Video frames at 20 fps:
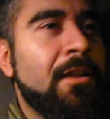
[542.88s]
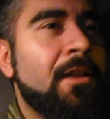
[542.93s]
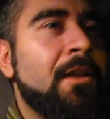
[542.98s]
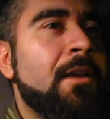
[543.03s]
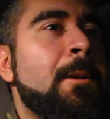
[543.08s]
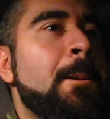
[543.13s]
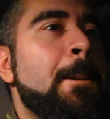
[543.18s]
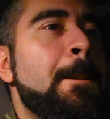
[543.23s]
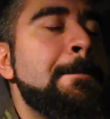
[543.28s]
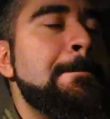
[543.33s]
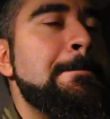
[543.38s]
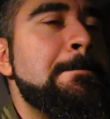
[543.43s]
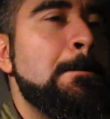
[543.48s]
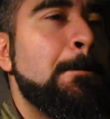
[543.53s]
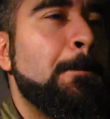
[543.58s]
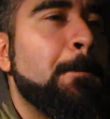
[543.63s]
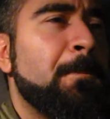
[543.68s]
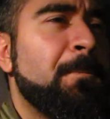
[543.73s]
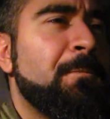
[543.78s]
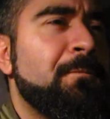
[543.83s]
It was different.
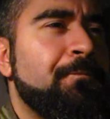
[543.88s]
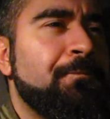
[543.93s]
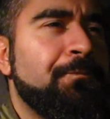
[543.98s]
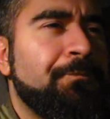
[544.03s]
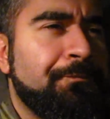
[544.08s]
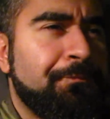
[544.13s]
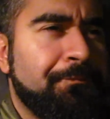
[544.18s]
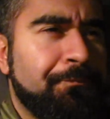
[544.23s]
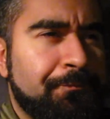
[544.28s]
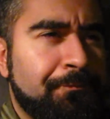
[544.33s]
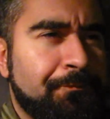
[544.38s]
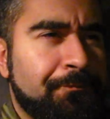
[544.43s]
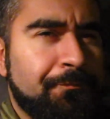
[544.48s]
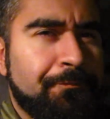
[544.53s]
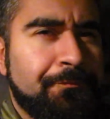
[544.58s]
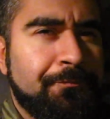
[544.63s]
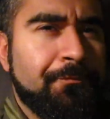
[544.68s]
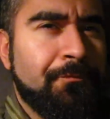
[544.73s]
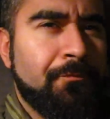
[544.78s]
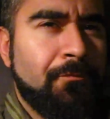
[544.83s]
It was something I never
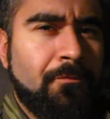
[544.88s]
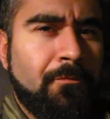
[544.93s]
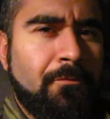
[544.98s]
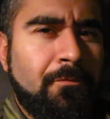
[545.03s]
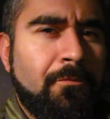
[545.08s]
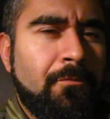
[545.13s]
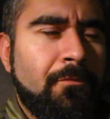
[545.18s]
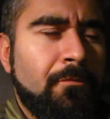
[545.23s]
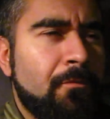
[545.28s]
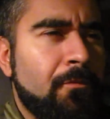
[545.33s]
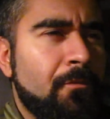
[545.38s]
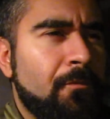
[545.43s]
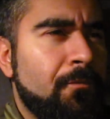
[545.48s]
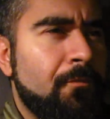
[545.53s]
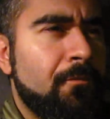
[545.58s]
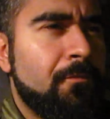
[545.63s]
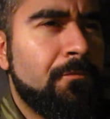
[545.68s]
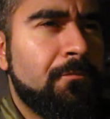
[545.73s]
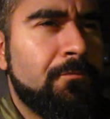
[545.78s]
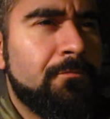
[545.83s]
had before. Can I
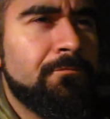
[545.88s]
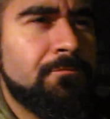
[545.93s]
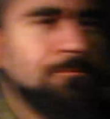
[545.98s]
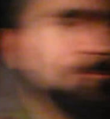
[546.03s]
describe what